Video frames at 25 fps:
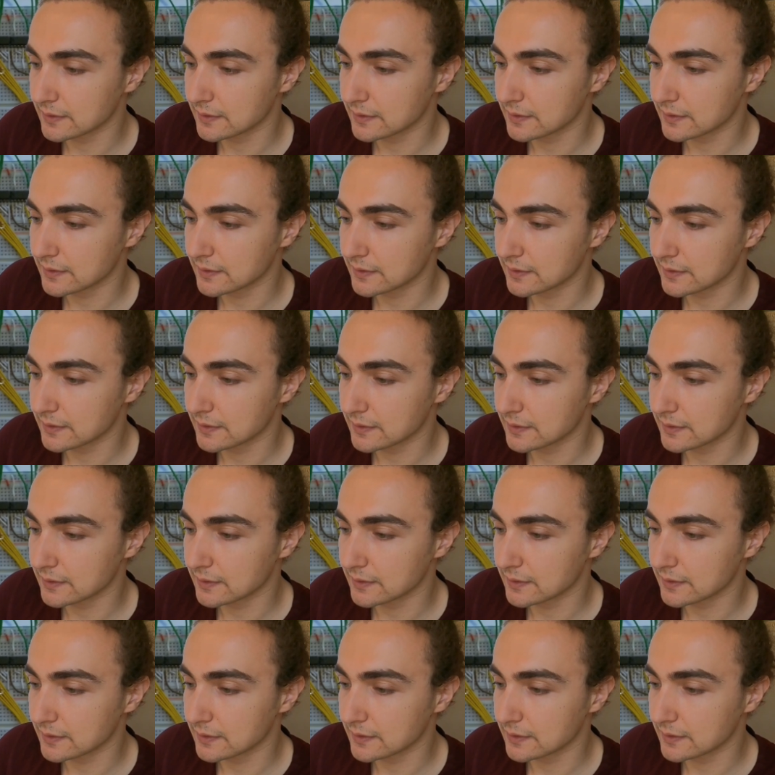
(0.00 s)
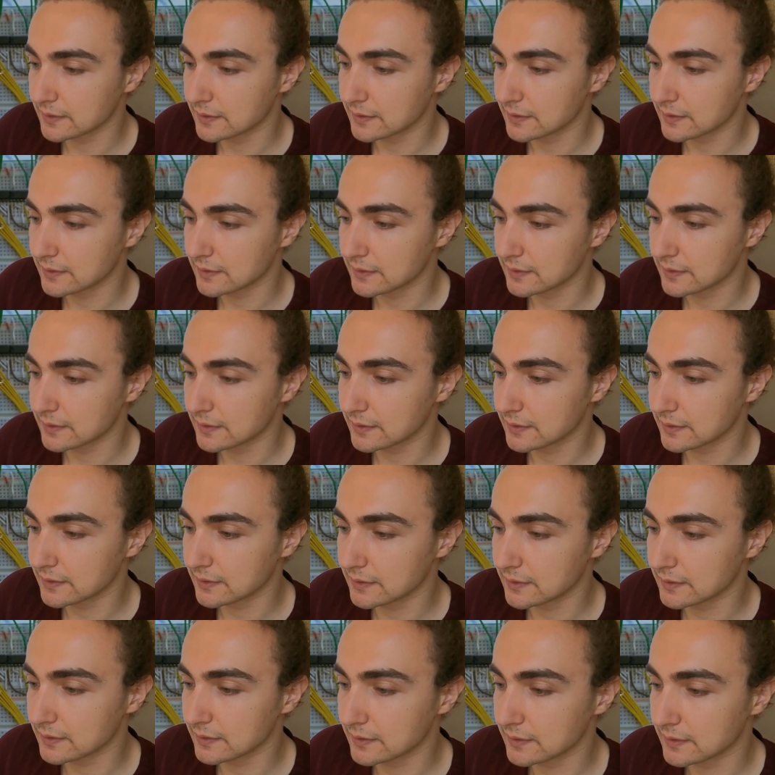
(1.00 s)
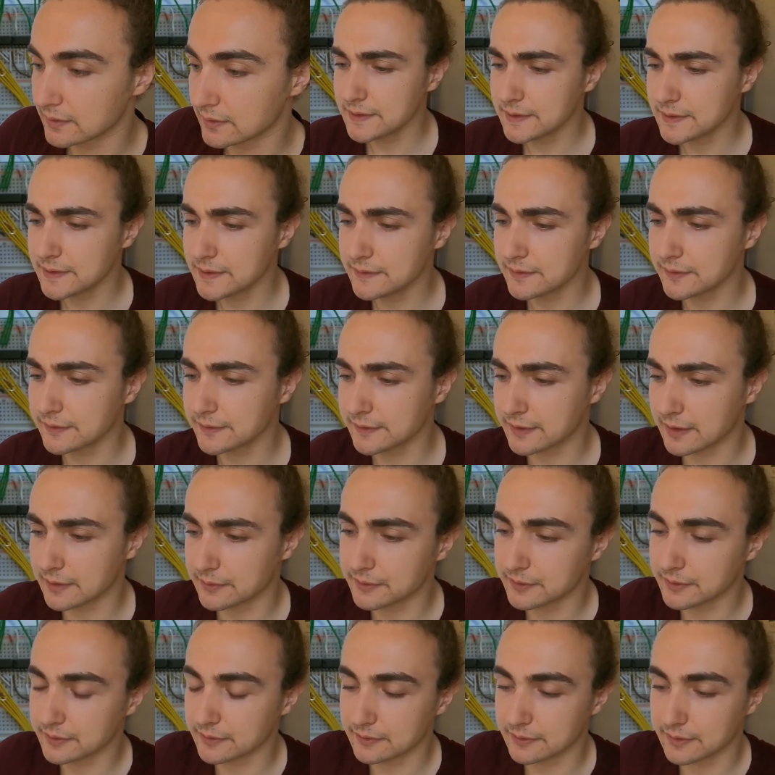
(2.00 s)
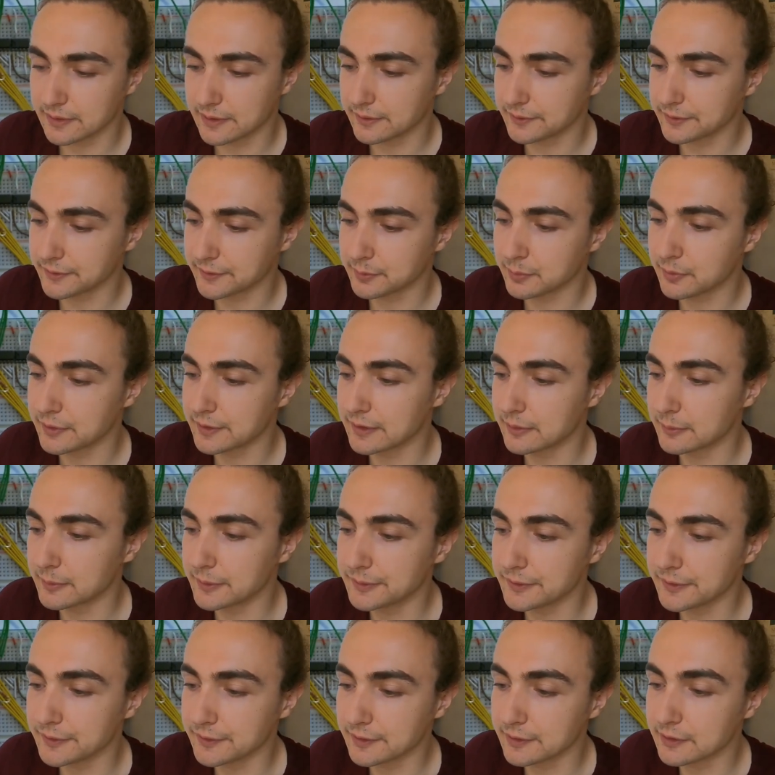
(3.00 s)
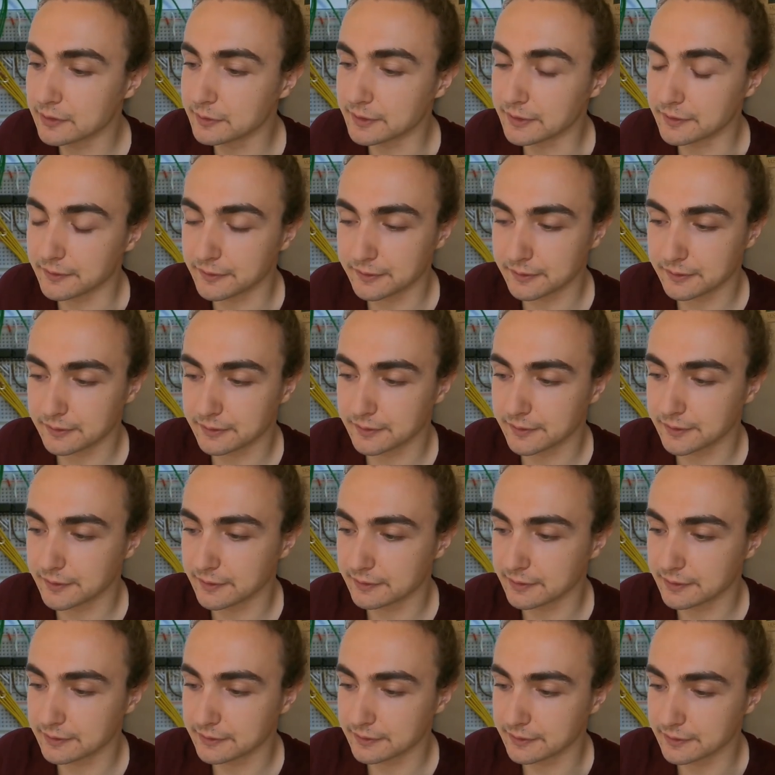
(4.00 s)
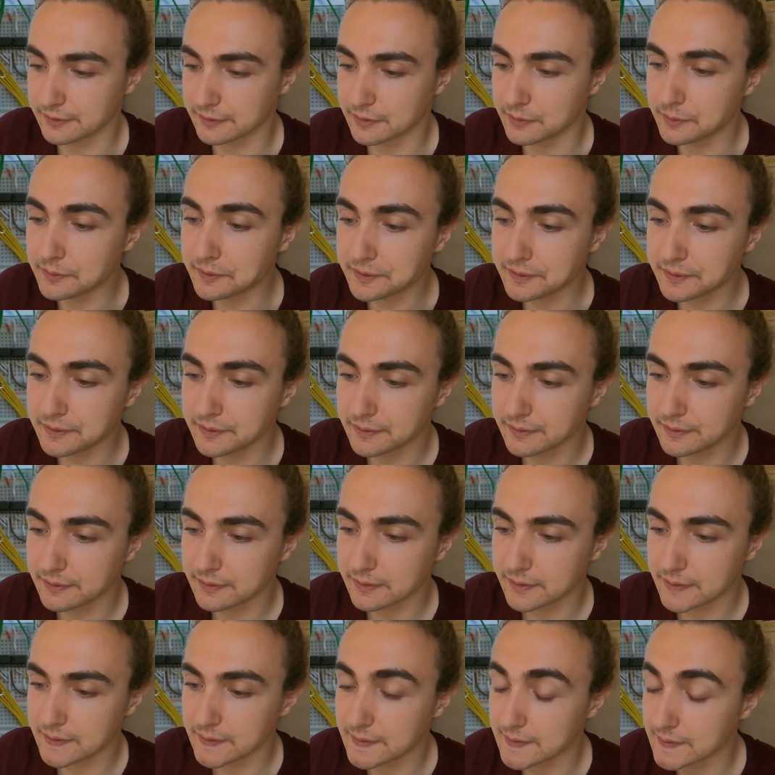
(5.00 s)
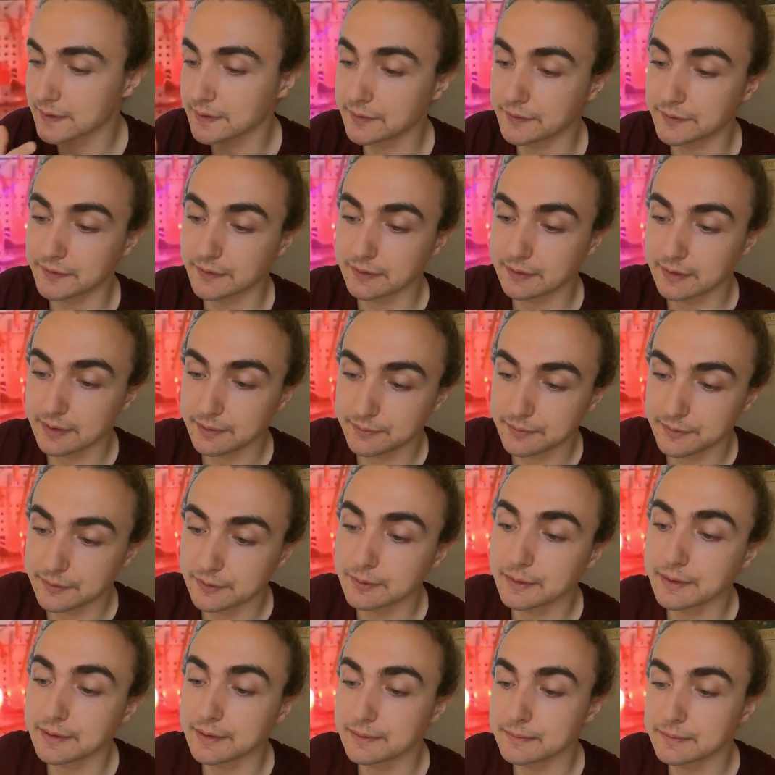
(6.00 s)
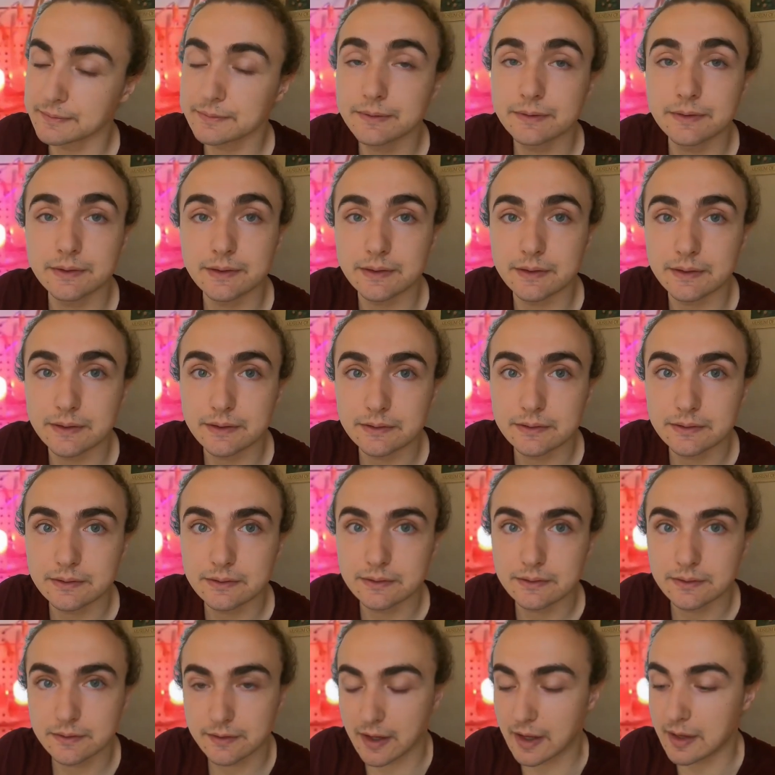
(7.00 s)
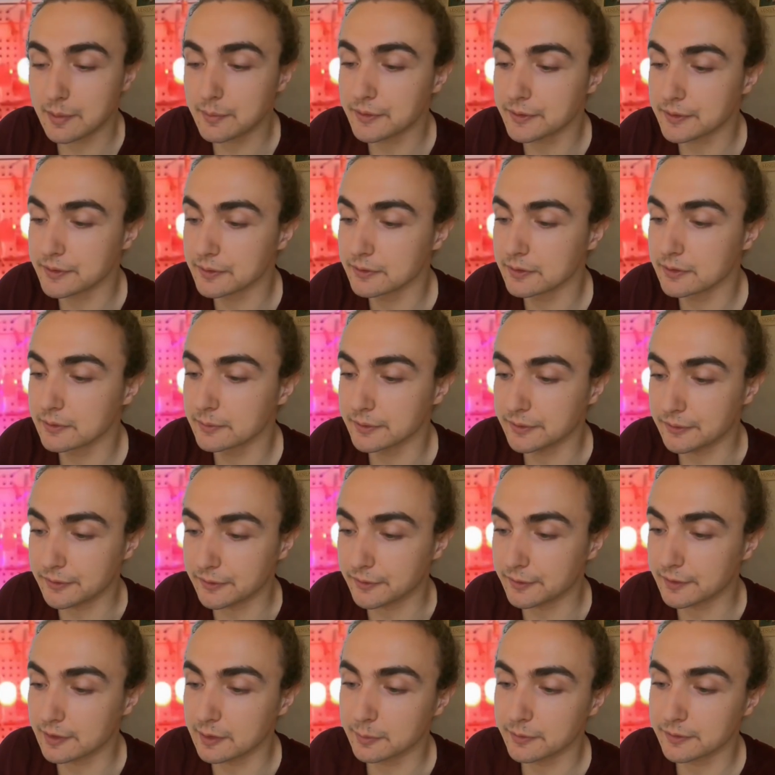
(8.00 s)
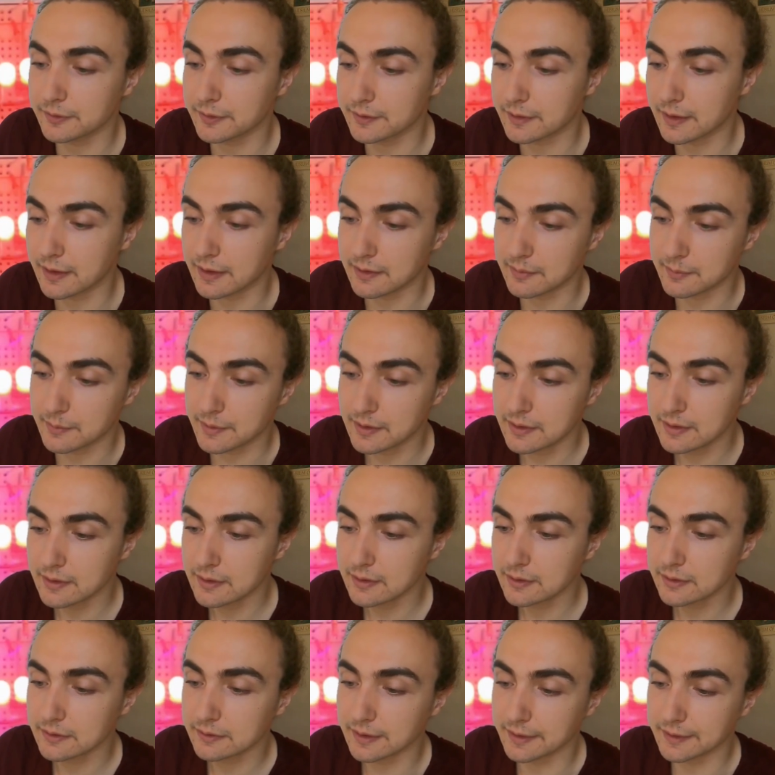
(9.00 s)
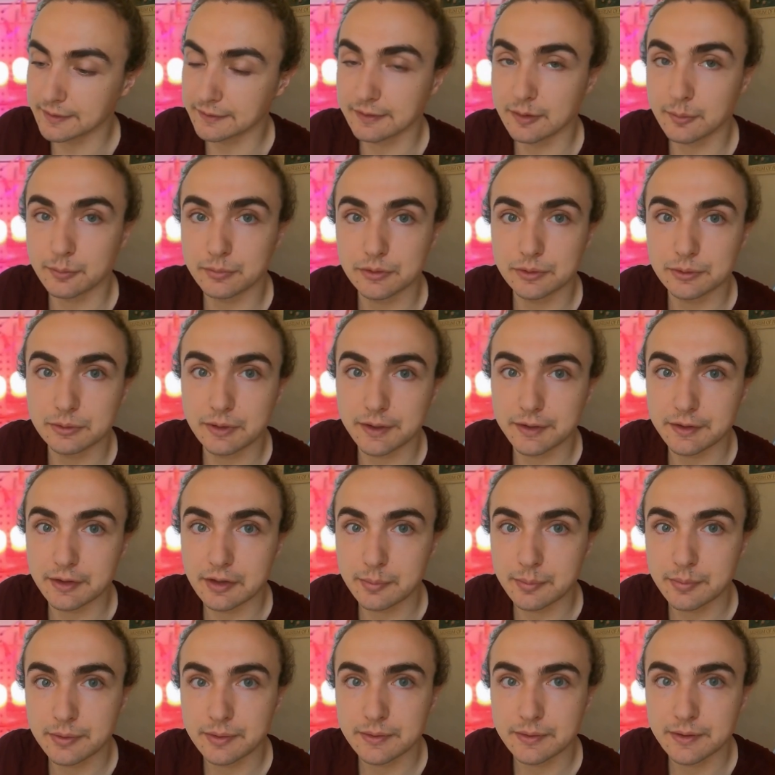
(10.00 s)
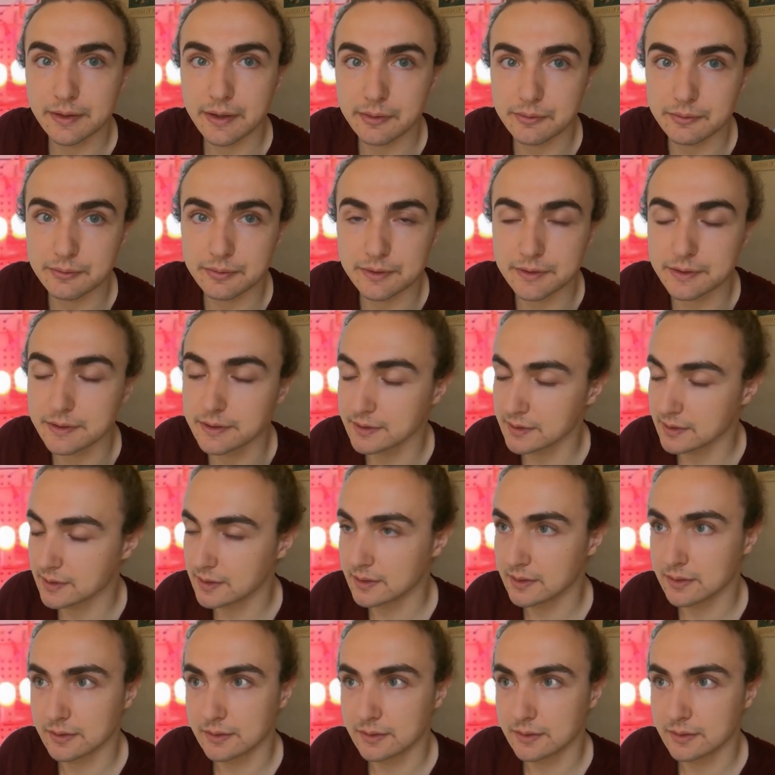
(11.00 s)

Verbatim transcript: system used to count the hours. In this counter, I'll just point out what these integrated circuits are actually doing. Again, on the left, you have the timer unit, which just keeps the time, lighting that blue light up every